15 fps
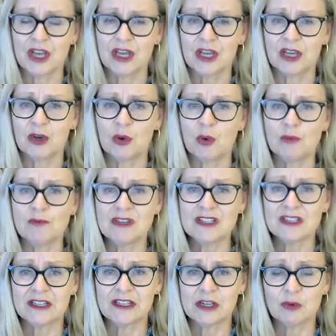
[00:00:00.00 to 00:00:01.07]
uh, or
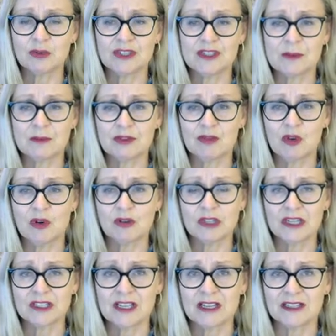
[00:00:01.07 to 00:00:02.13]
misleading or deceptive
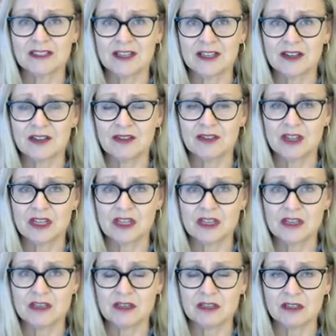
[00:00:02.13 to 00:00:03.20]
conduct under
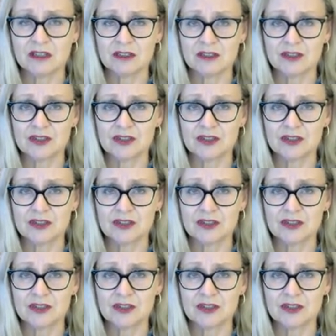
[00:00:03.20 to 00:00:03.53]
the uh,